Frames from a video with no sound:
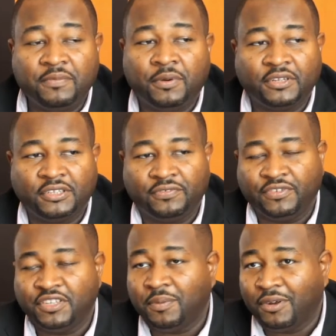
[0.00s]
positive
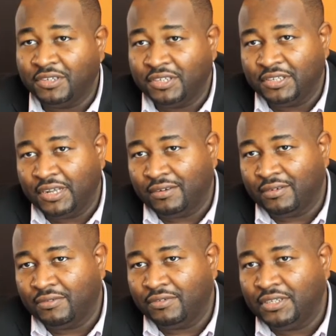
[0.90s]
responses
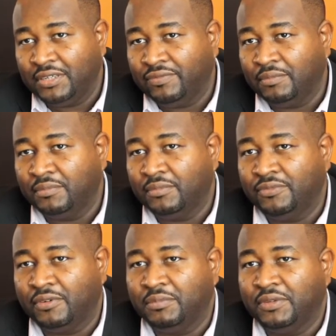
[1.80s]
are received
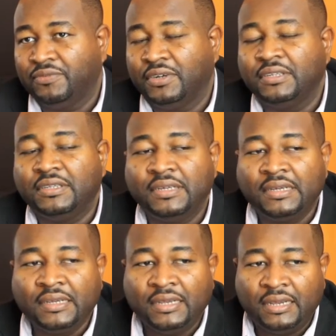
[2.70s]
from different
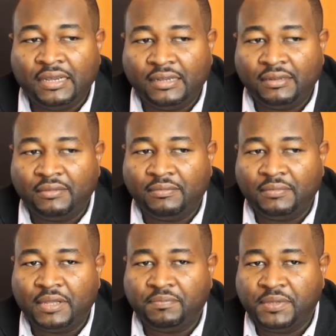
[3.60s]

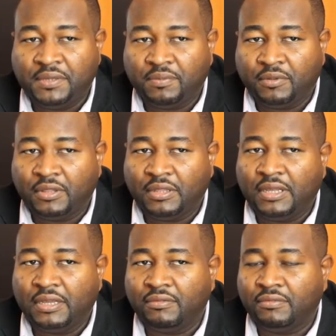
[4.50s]
people
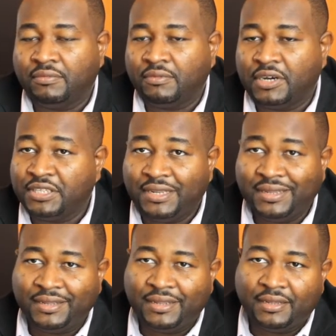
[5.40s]
who are
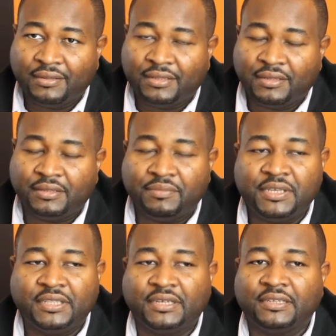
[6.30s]
attending the
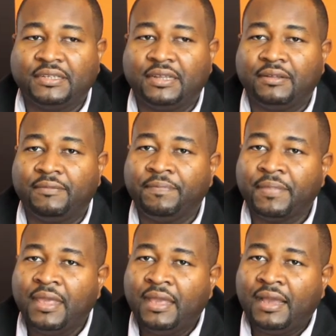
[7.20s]
meetings.
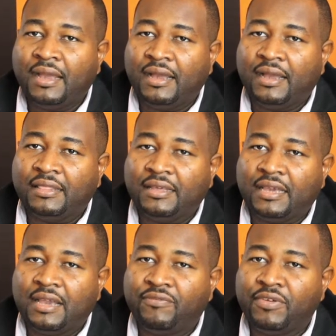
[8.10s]
I
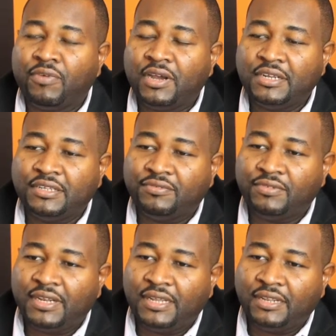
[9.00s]
think everyone is
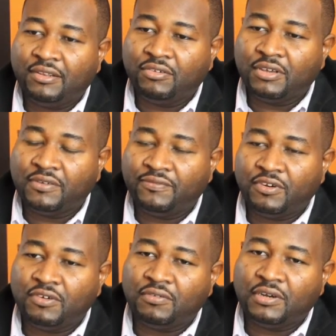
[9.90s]
really looking
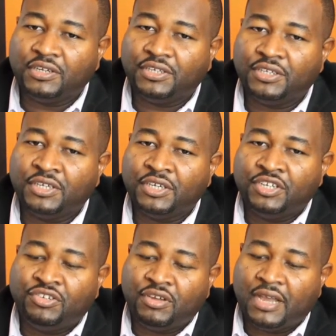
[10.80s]
forward
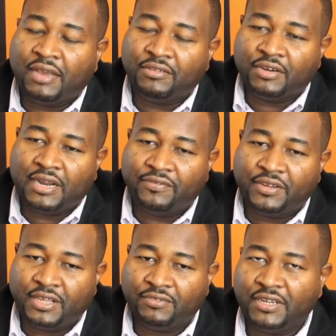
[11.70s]
to how
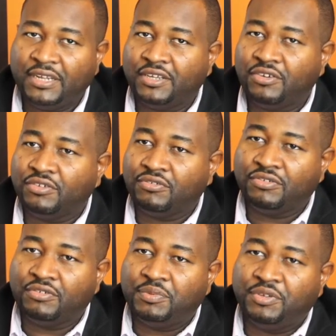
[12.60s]
dotAfrica really could
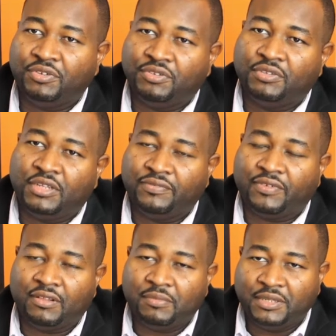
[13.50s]
contribute to the
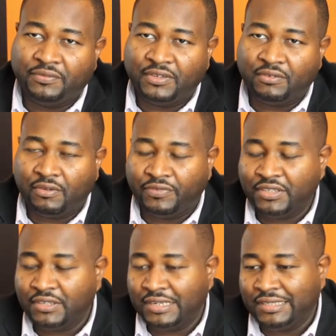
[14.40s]
development of
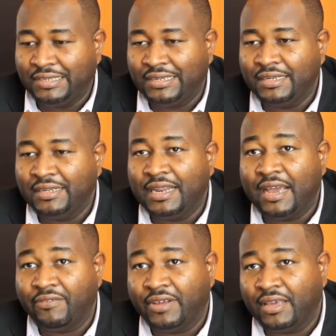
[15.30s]
internet in
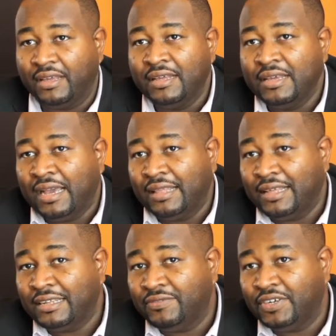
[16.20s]
Africa, and
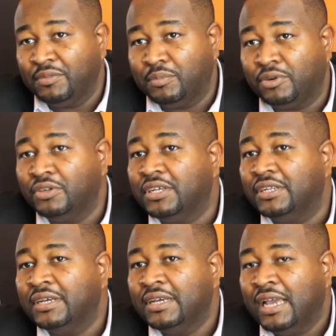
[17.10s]
that's very
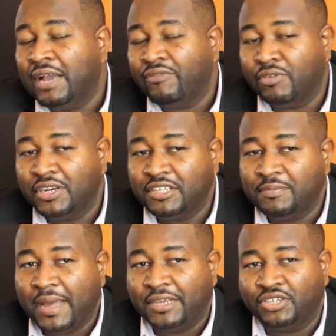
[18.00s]
important. Everyone is
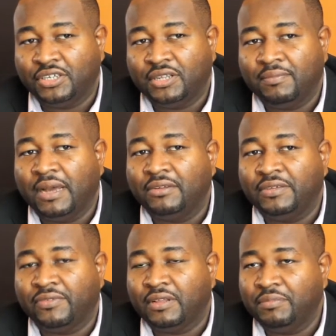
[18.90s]
passionate about
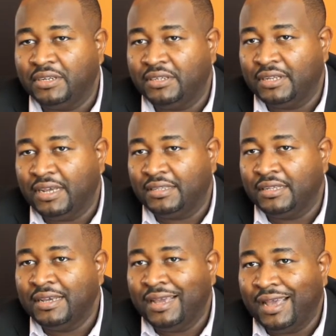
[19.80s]
developing internet
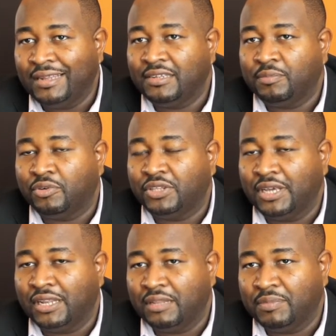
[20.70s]
and
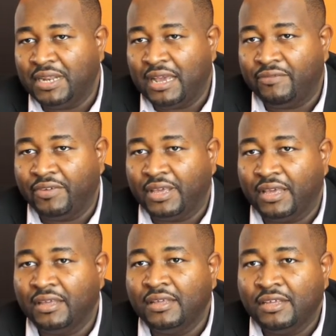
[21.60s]
supporting a hub in
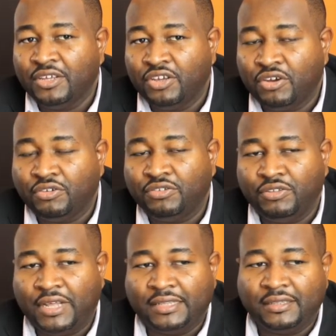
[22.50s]
Africa, go
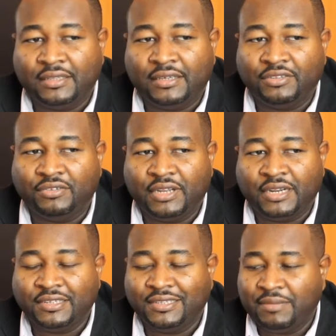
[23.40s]
to that to
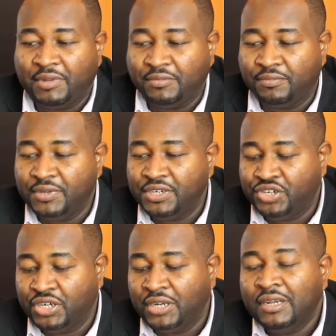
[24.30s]
the next step and
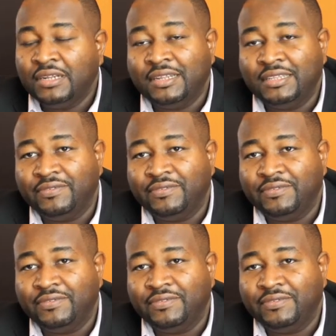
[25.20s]
bridge the